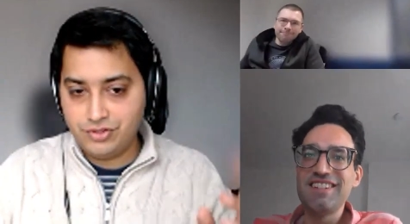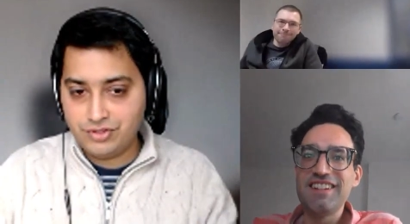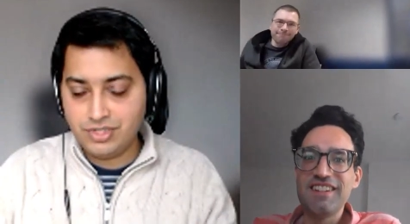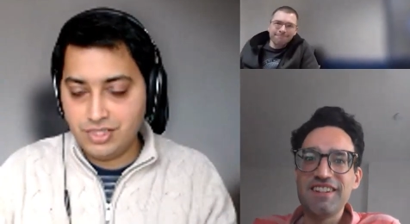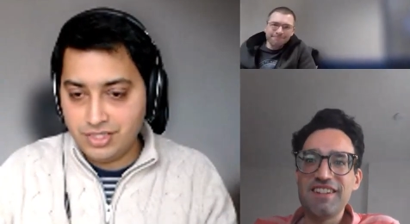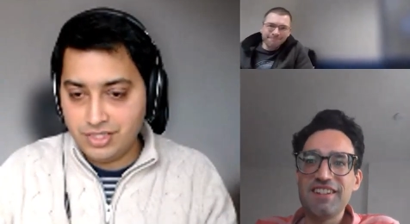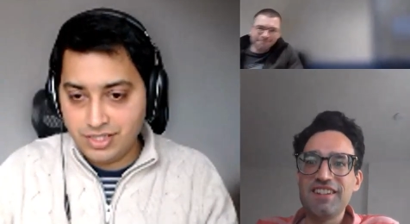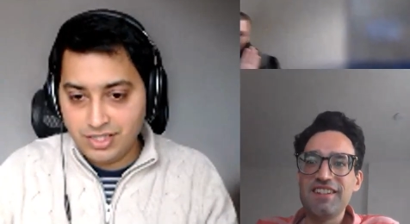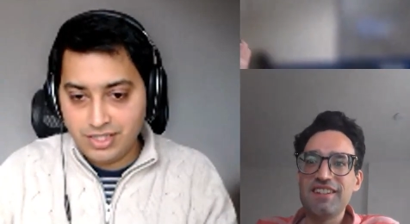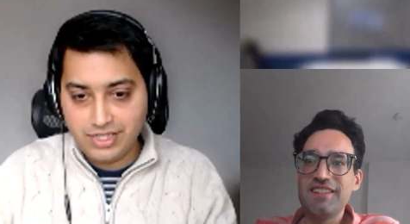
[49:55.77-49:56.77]
Speaker 1: if you
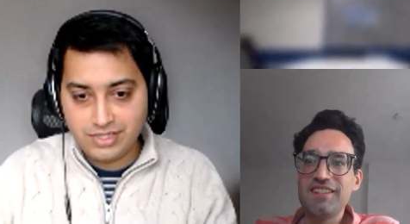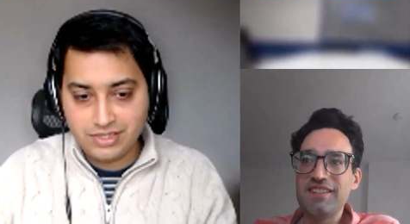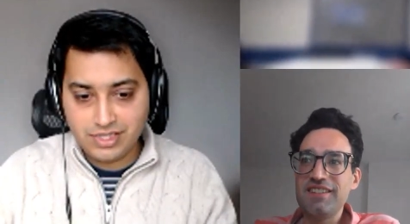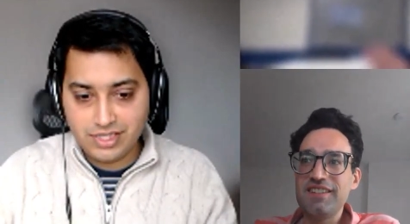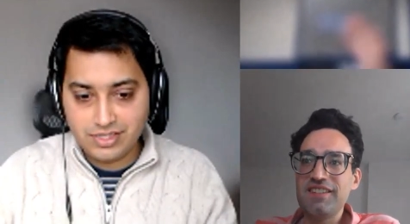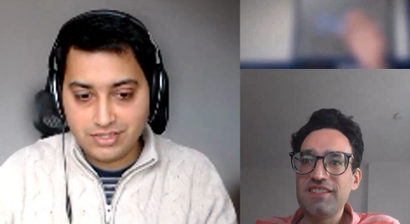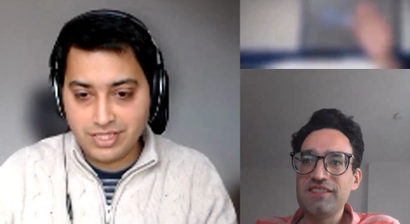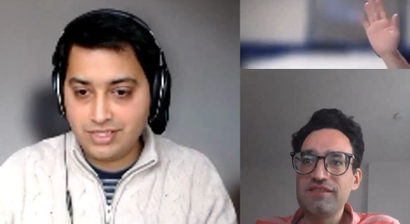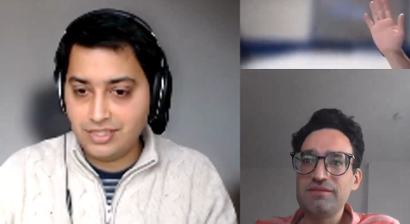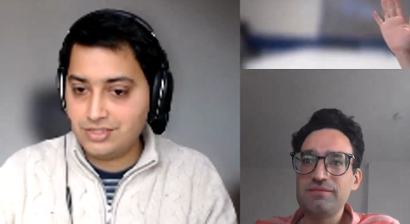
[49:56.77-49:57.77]
uh,
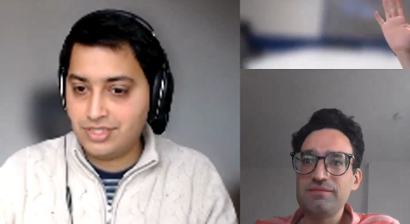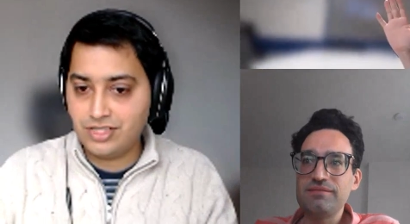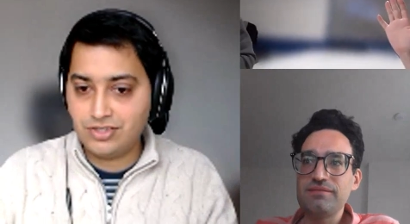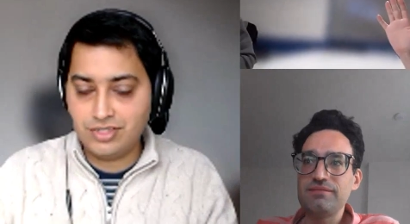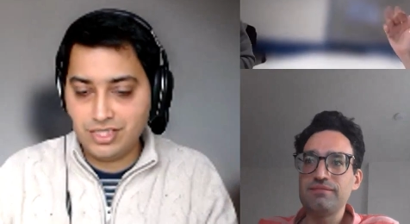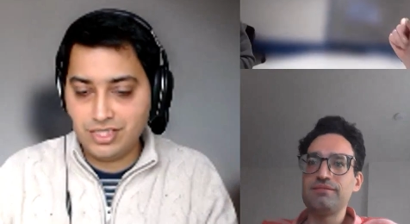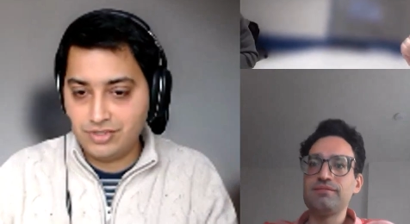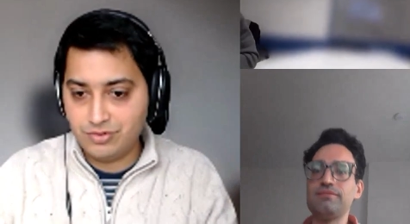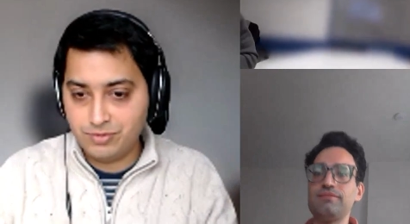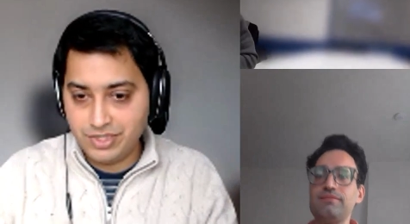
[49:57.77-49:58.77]
later can send us the
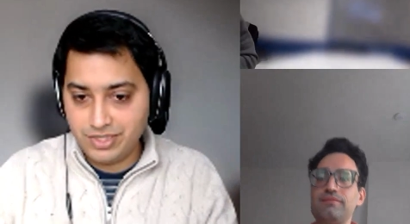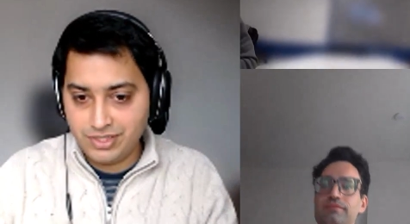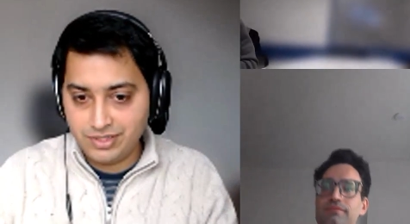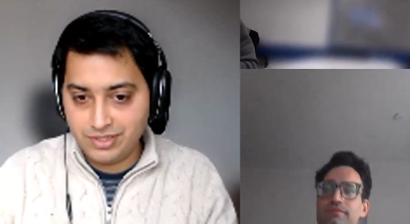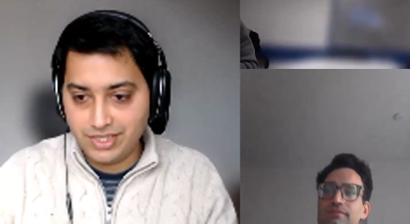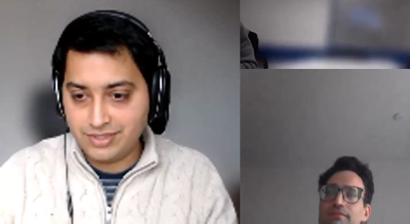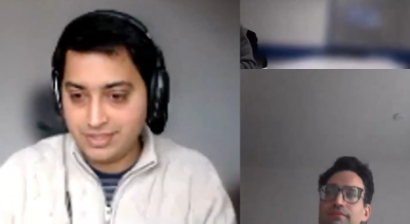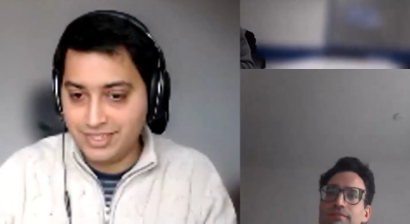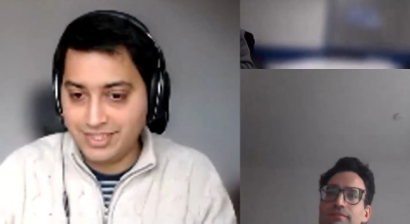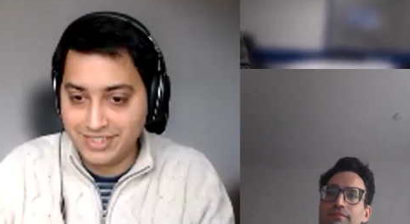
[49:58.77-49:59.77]
recording, it would
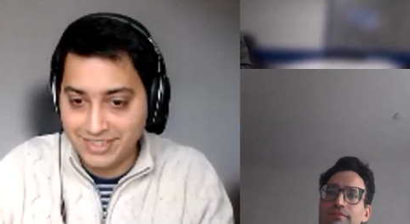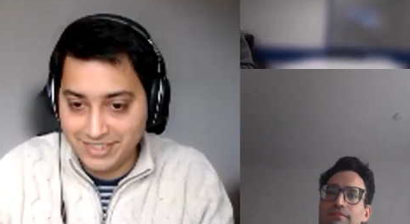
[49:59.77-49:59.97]
be great.